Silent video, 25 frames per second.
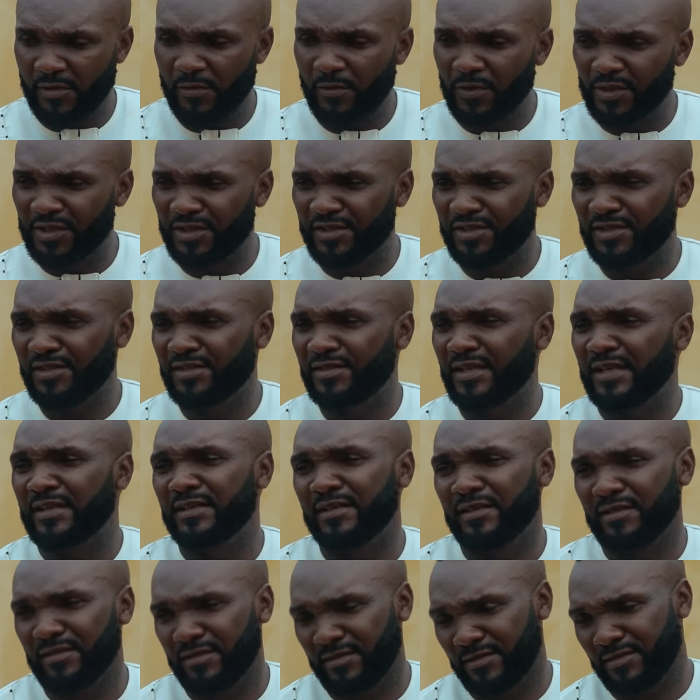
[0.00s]
What is she
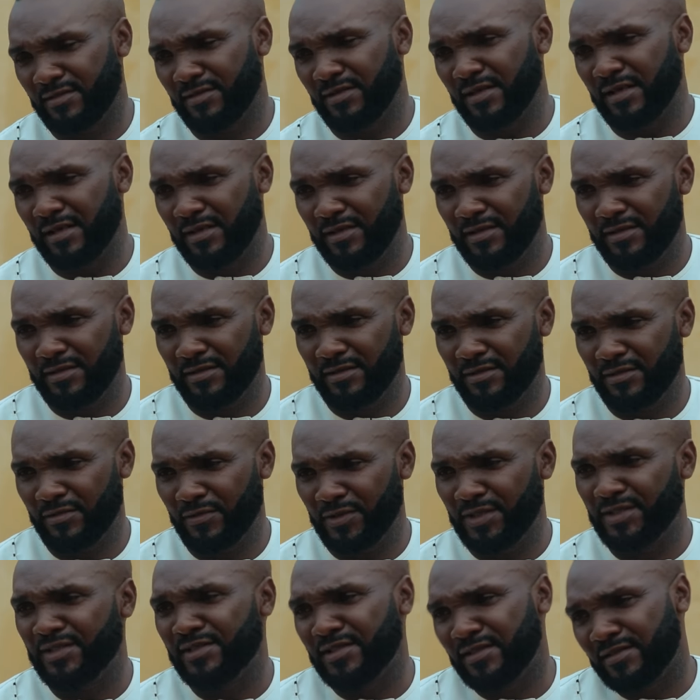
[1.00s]
saying?
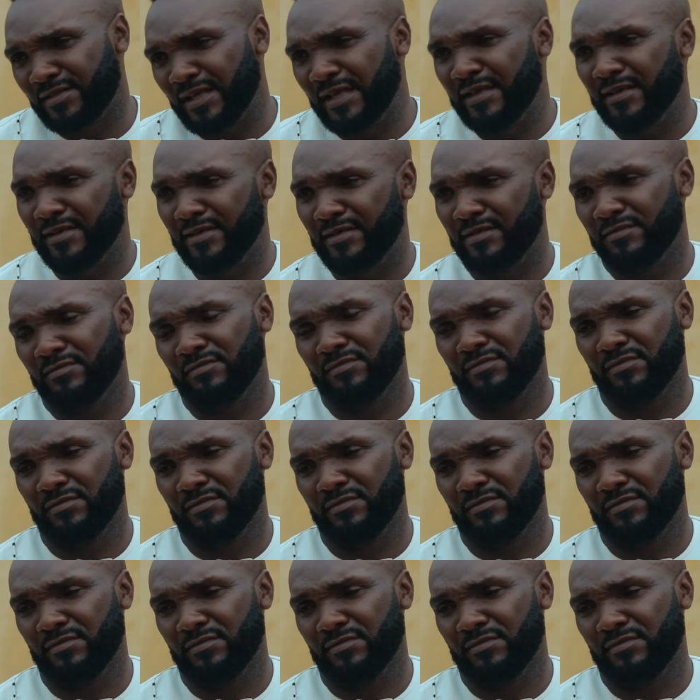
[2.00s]
What is she saying?